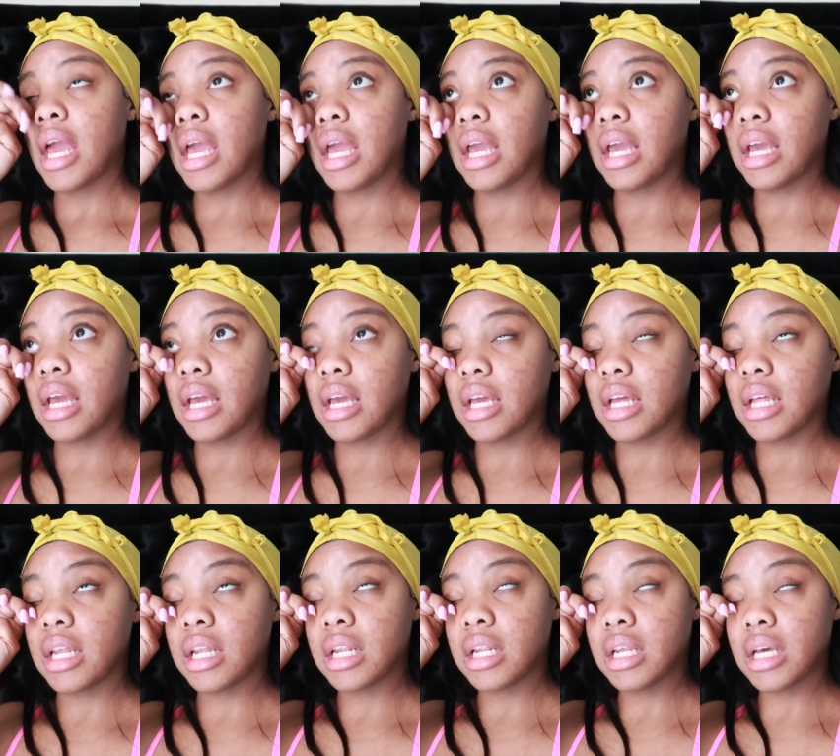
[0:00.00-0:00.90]

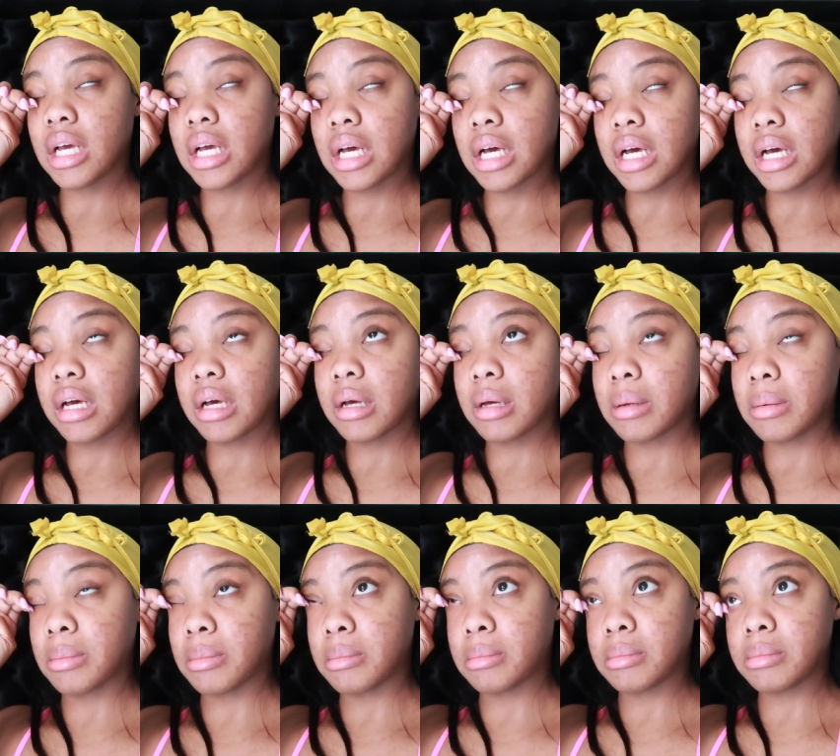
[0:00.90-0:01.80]
and
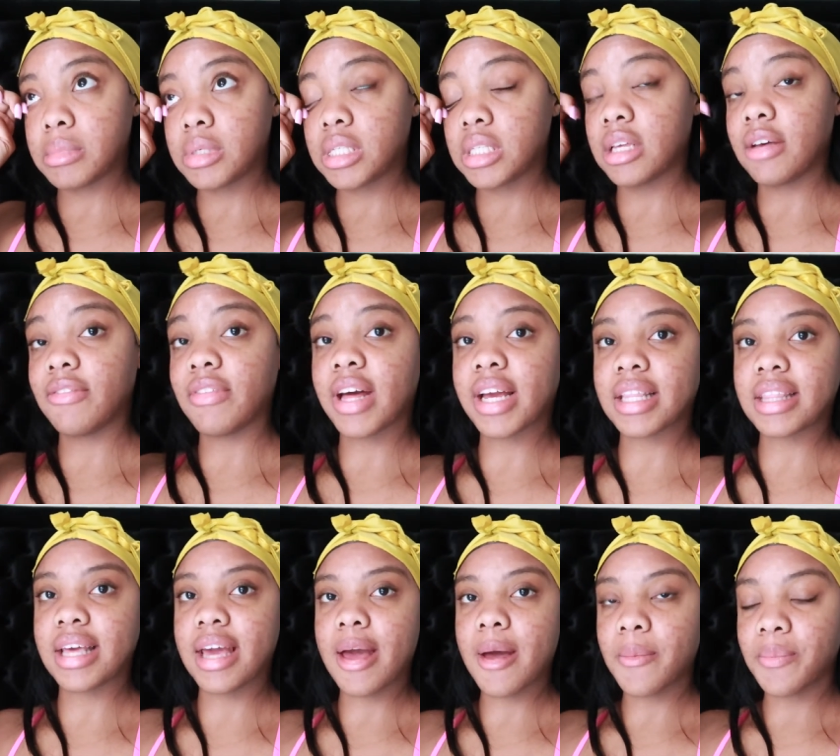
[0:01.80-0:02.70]
um, stuff like
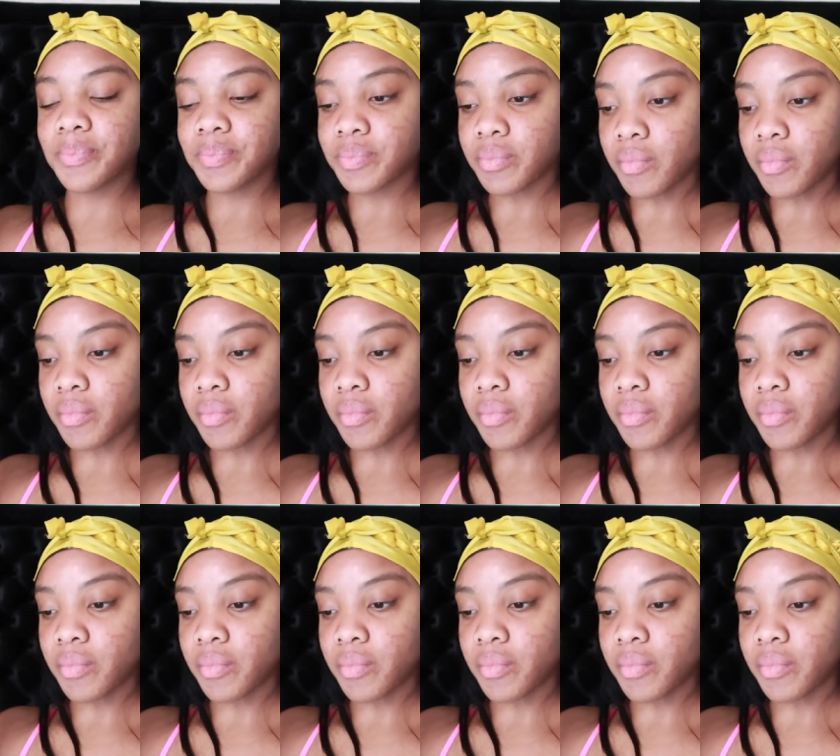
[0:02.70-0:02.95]
that.